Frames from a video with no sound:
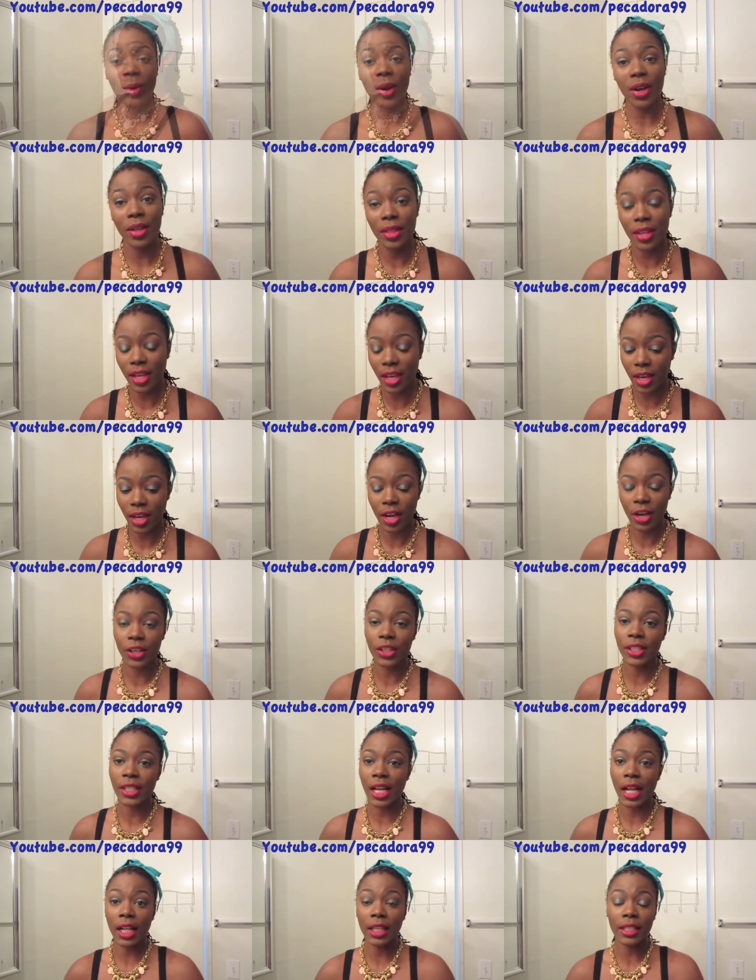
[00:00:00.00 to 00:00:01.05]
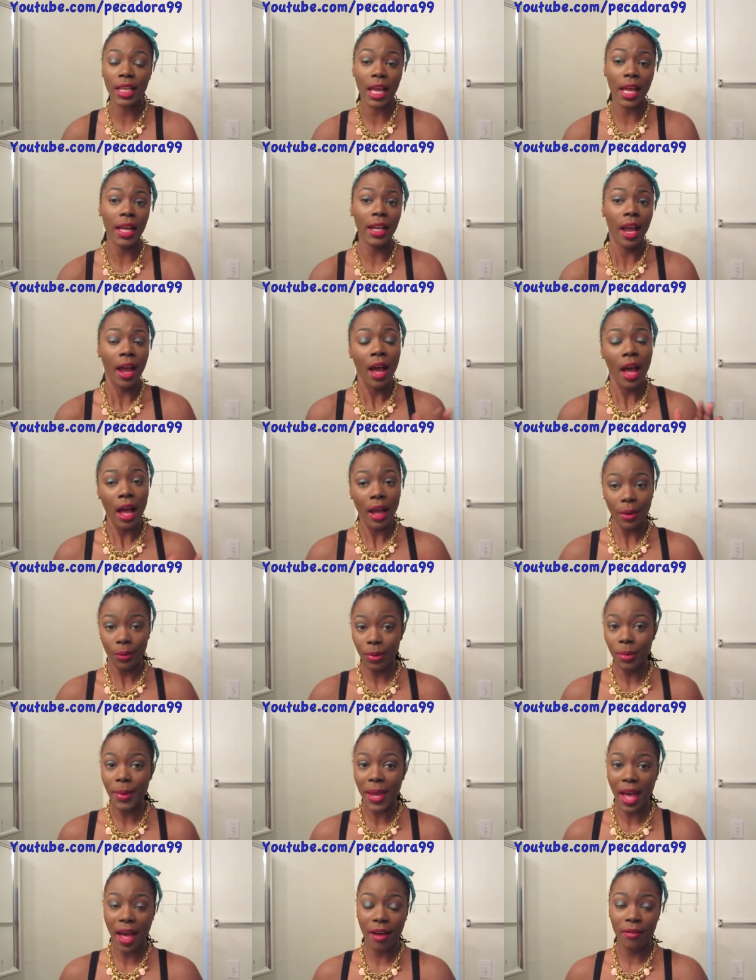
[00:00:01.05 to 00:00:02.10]
the hairstyles and I will
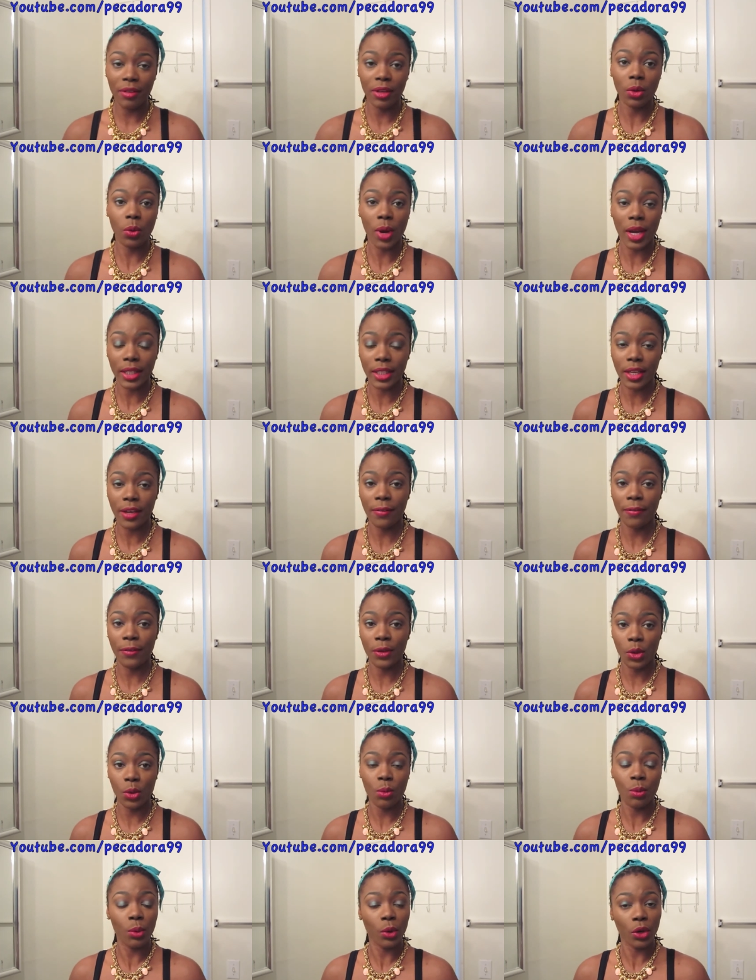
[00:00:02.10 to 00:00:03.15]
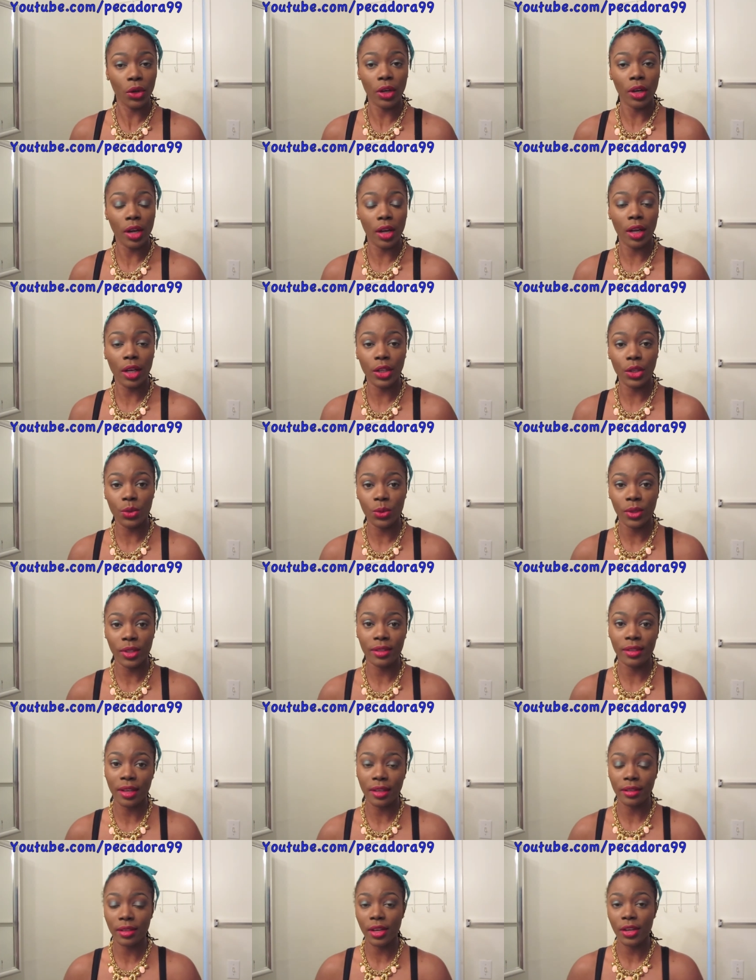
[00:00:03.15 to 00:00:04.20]
be having quite a few more uh, unisex